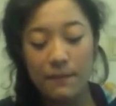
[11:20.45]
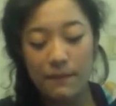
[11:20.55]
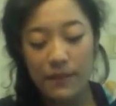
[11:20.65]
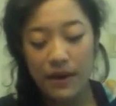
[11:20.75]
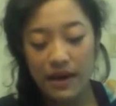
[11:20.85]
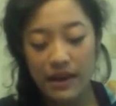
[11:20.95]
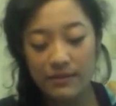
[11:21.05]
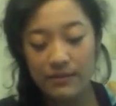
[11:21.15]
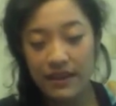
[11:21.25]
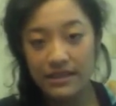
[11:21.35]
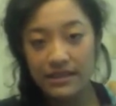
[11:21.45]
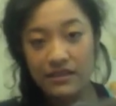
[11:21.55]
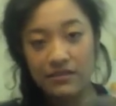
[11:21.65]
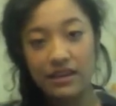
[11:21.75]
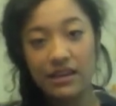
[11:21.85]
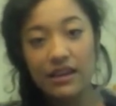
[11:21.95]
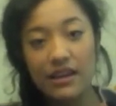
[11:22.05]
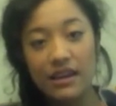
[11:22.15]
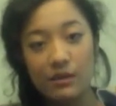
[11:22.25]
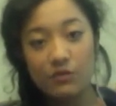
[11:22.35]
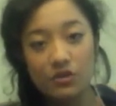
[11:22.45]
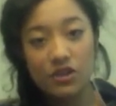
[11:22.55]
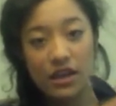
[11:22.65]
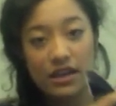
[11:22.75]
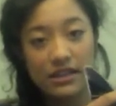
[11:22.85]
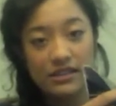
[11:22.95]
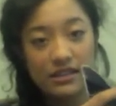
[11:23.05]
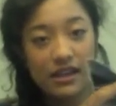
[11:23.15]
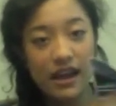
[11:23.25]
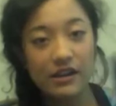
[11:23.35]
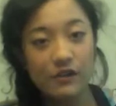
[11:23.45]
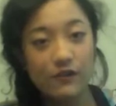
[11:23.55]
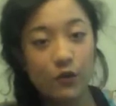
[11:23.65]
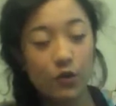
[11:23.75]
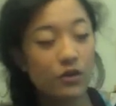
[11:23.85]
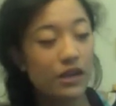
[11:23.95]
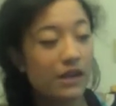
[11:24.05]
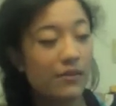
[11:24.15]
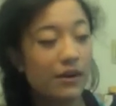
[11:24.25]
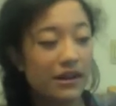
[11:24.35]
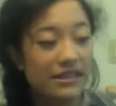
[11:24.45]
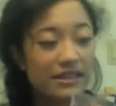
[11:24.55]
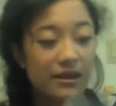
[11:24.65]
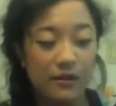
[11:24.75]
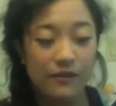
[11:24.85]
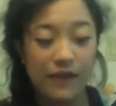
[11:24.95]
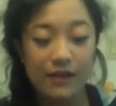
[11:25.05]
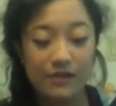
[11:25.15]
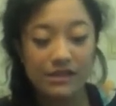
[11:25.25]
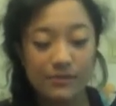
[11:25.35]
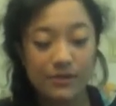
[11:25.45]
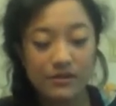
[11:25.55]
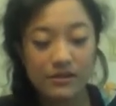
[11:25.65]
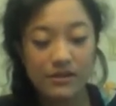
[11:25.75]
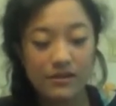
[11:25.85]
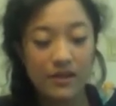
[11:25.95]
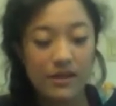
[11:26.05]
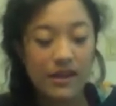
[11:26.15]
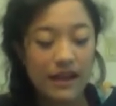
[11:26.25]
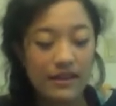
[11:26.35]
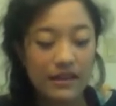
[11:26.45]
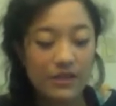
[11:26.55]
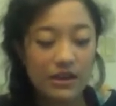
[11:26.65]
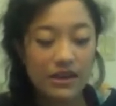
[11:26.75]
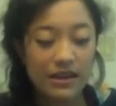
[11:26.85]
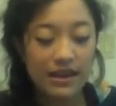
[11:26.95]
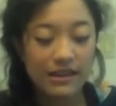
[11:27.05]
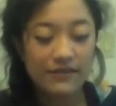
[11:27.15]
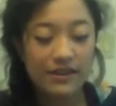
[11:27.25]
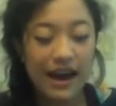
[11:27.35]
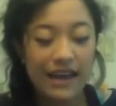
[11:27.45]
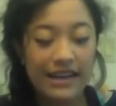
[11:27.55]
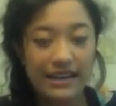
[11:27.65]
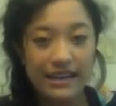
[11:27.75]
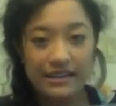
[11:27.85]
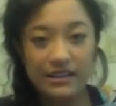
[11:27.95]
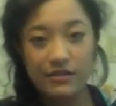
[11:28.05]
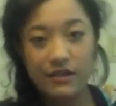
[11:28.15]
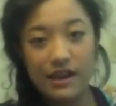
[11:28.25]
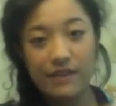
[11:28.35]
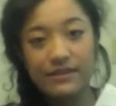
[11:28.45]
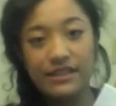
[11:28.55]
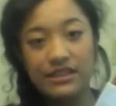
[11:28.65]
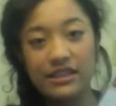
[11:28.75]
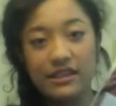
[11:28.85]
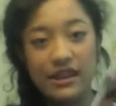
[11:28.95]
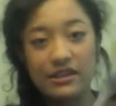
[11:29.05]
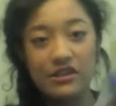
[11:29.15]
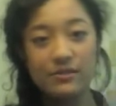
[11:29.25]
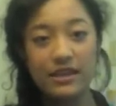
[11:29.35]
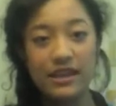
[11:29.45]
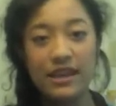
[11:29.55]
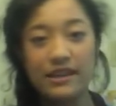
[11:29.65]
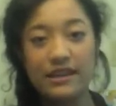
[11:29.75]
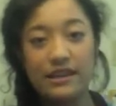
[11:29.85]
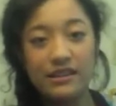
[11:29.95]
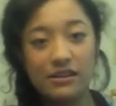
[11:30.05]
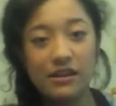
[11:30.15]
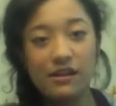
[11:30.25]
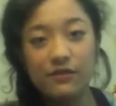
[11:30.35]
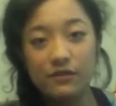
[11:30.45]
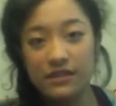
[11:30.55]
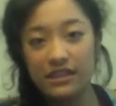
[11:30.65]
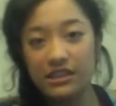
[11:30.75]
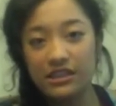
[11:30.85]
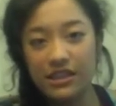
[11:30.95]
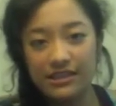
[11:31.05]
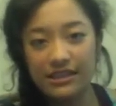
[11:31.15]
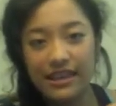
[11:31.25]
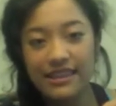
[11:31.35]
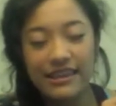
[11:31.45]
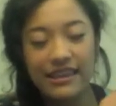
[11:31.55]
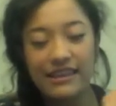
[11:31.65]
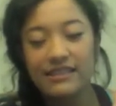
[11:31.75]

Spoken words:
But basically, it will just kind of fold in upon itself how it's supposed to, and then you can kind of guide it into the right position that it should be in so that it folds in just like this.